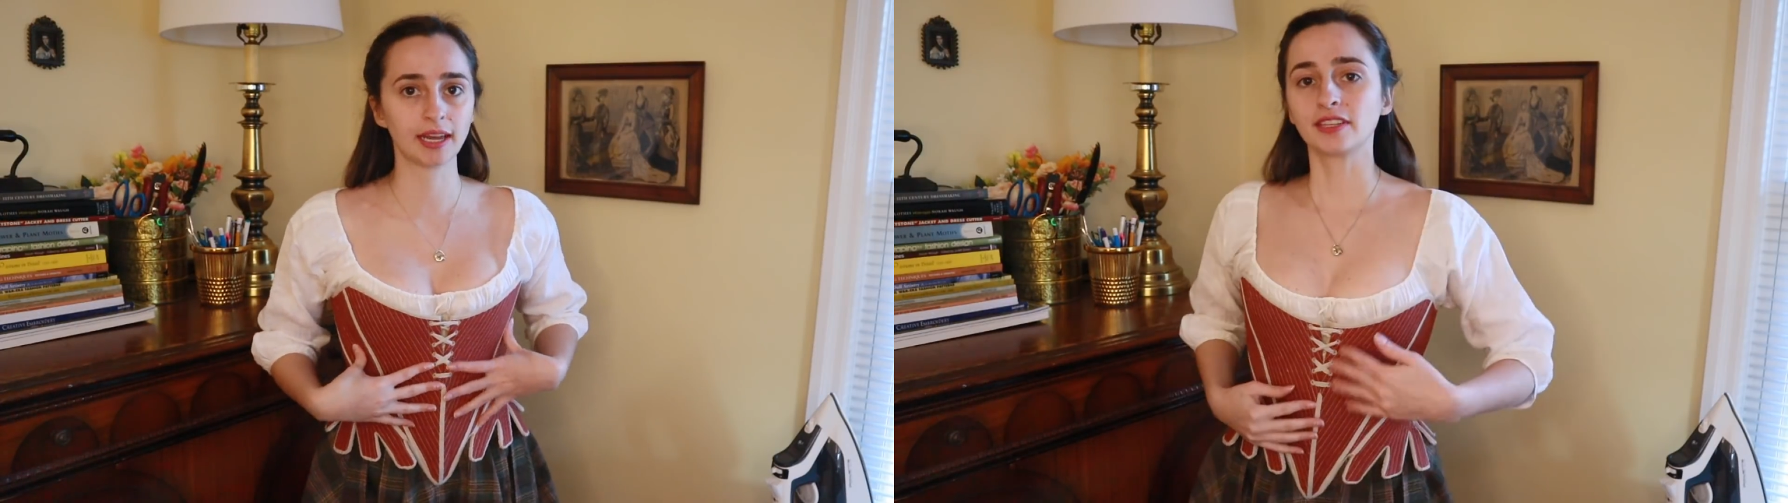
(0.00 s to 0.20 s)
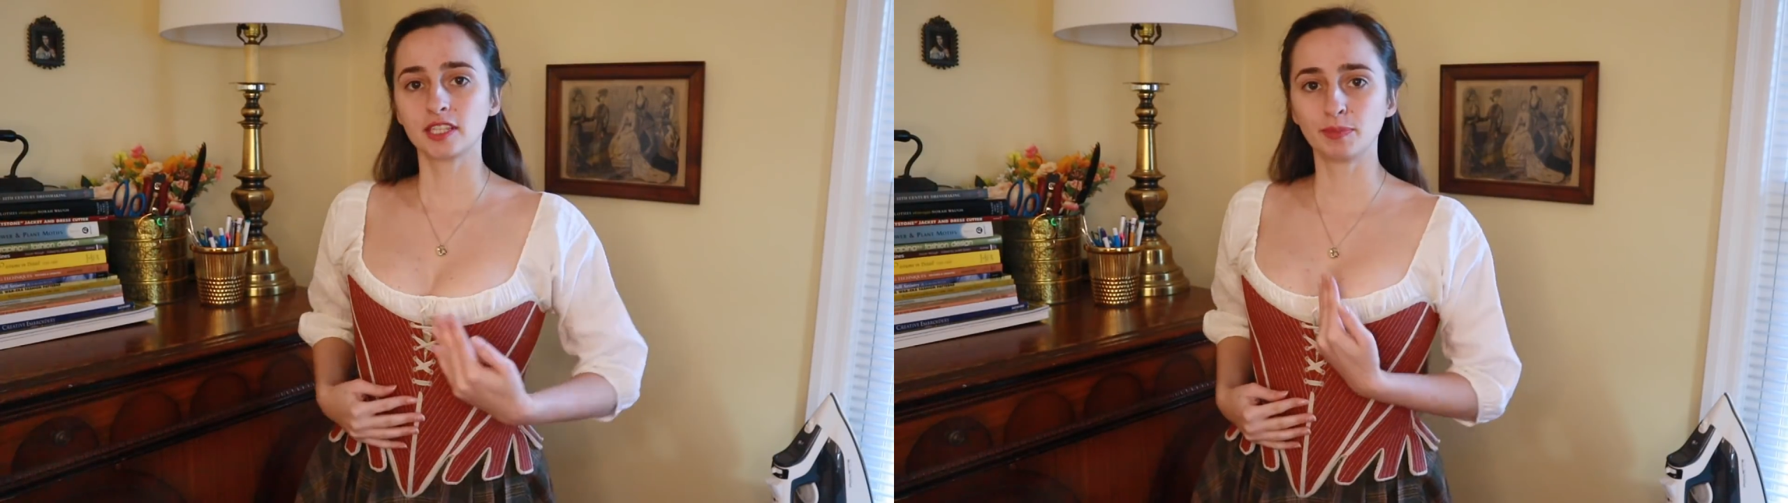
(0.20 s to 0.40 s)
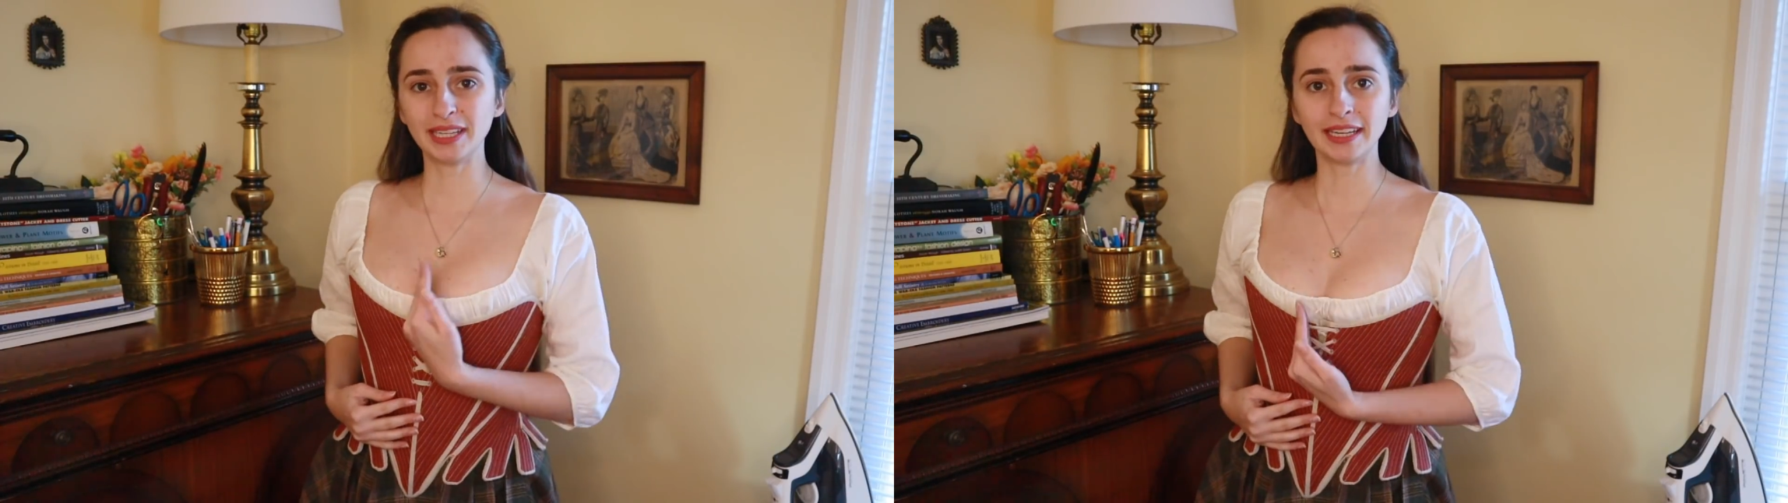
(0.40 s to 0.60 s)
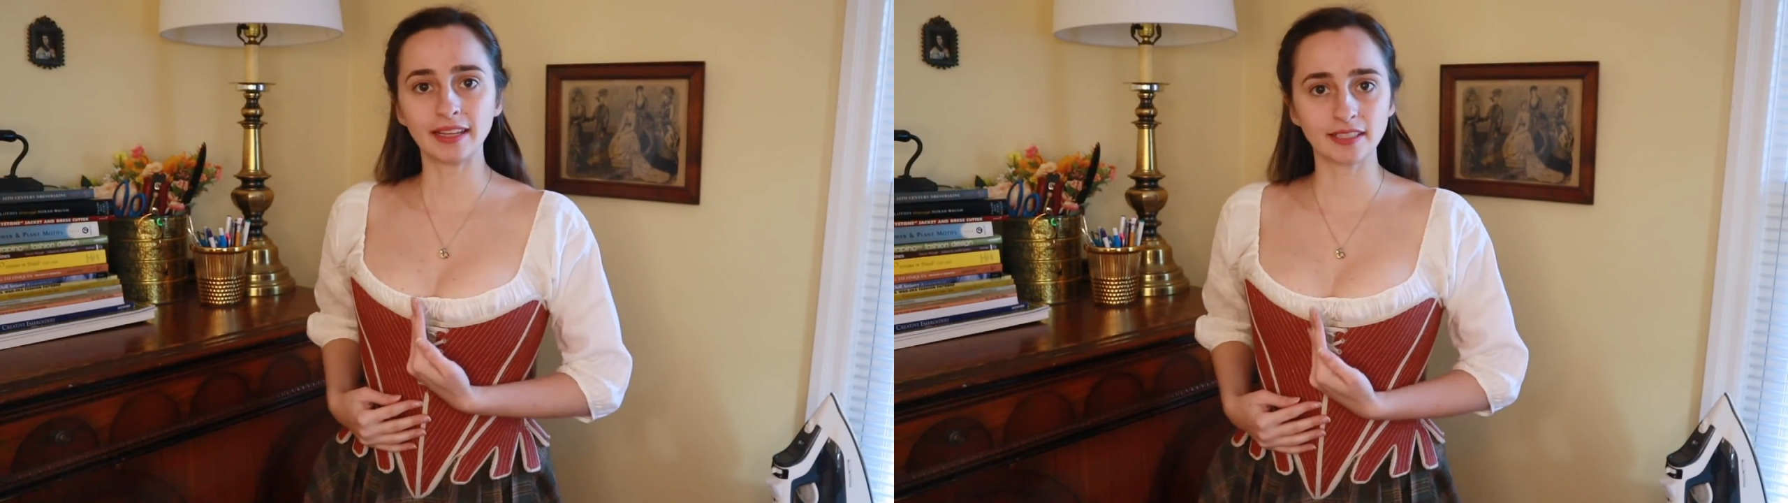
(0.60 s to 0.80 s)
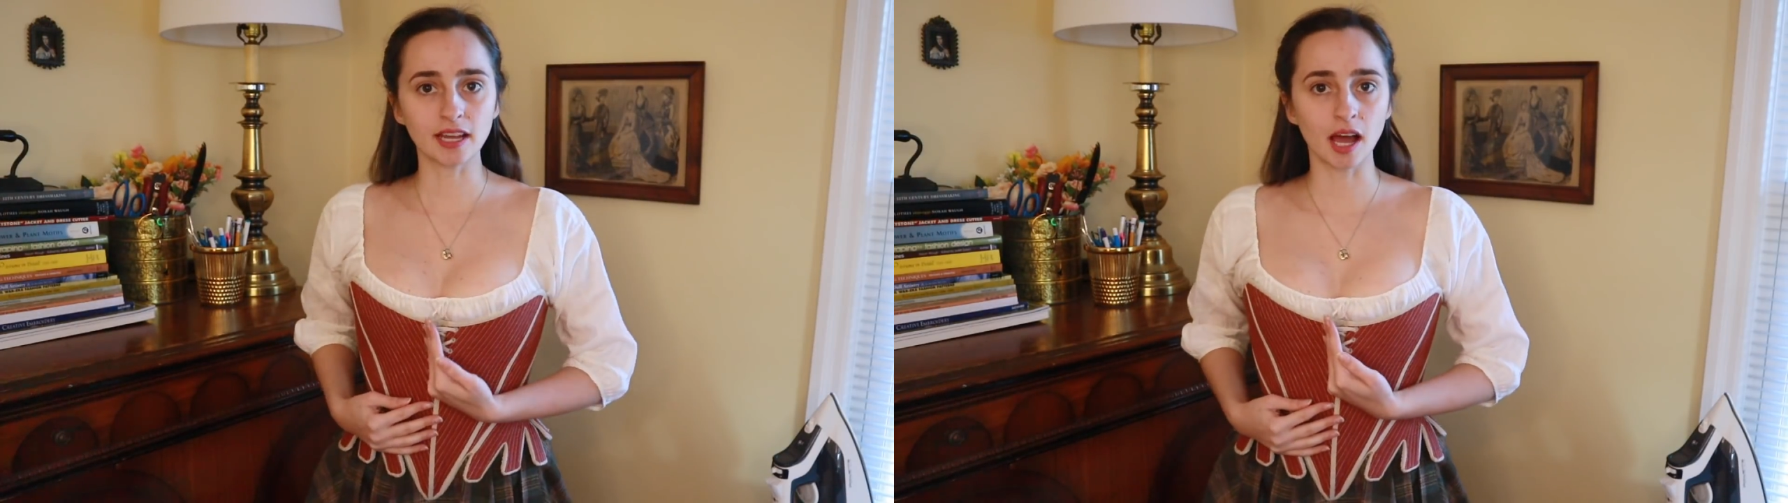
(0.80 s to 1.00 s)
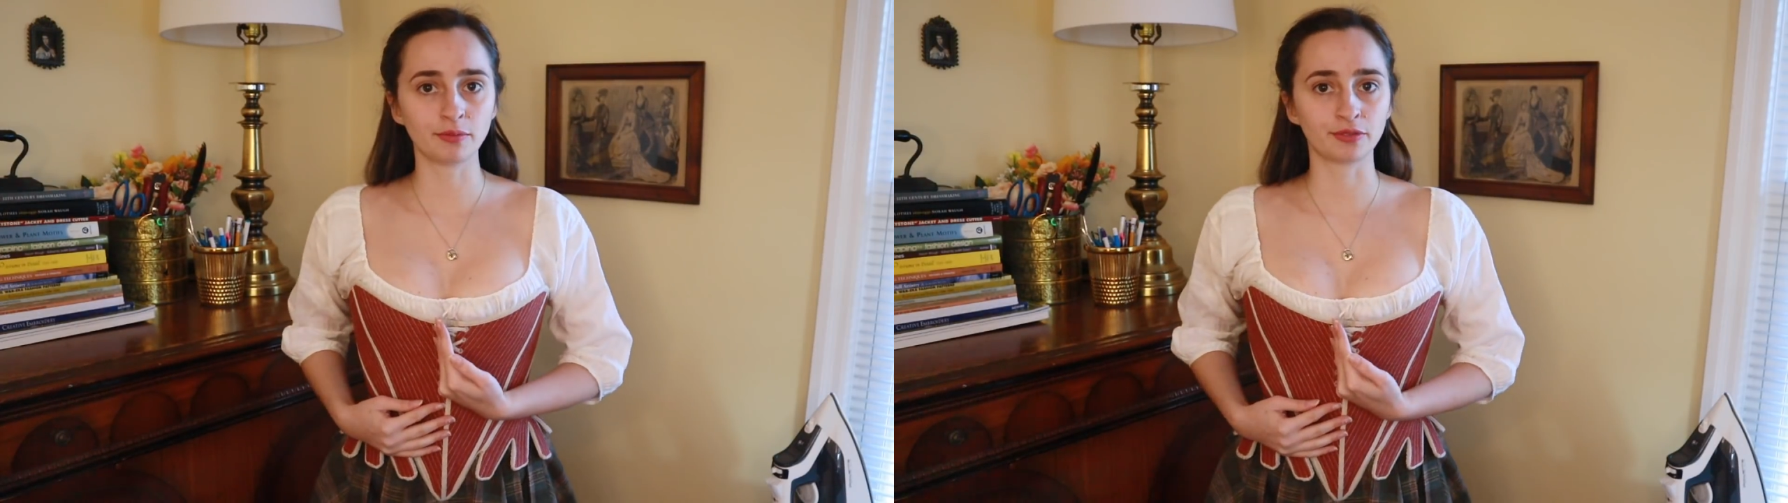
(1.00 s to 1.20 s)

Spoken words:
The split at the top